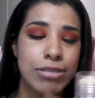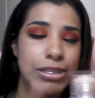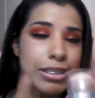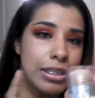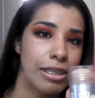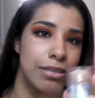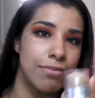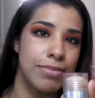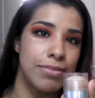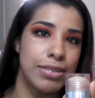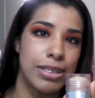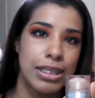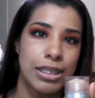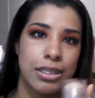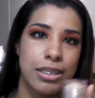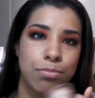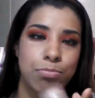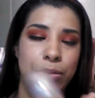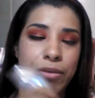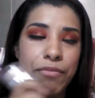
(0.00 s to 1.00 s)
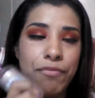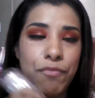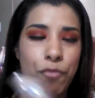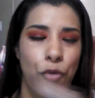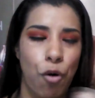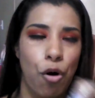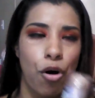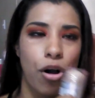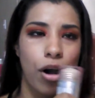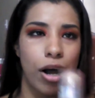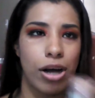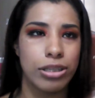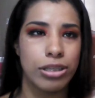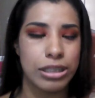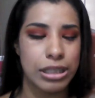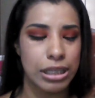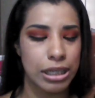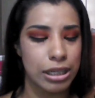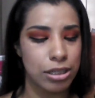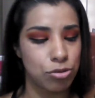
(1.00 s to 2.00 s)
received this before on
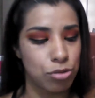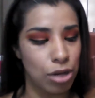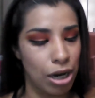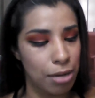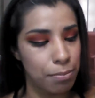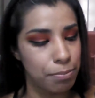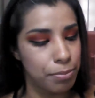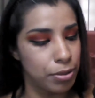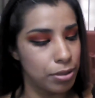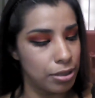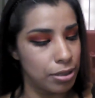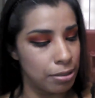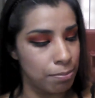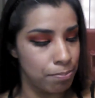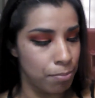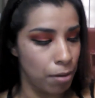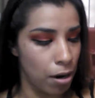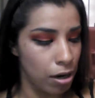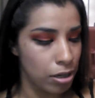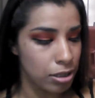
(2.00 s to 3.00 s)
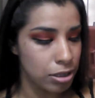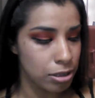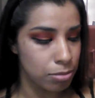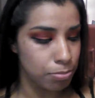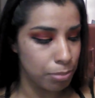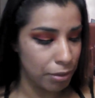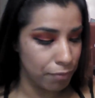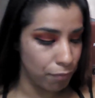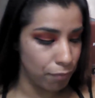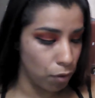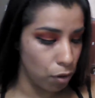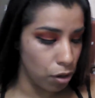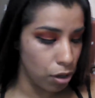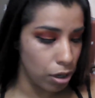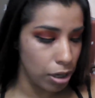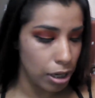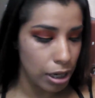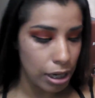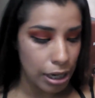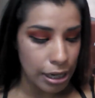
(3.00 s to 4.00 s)
the Try Beauty box
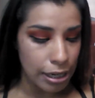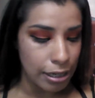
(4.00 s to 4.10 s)
before.